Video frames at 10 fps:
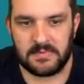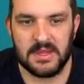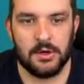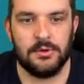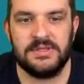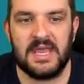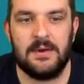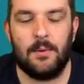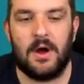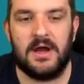on day
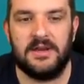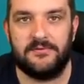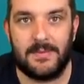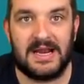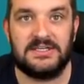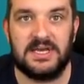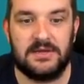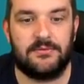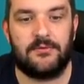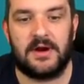one of match day
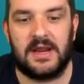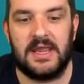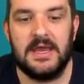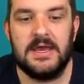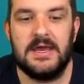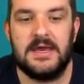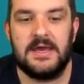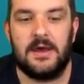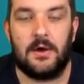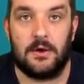three,
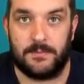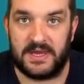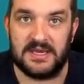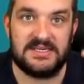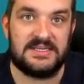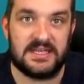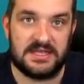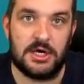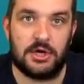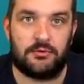because it's the
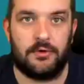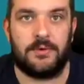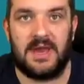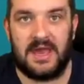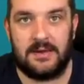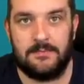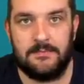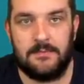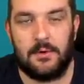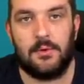third group game,
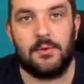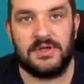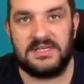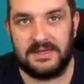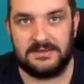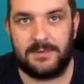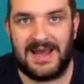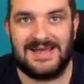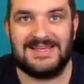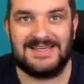all the teams
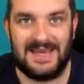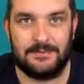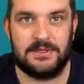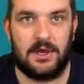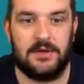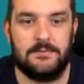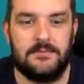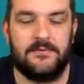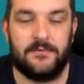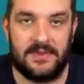play at the same time
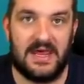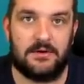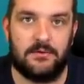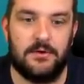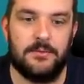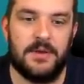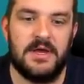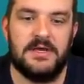from that group.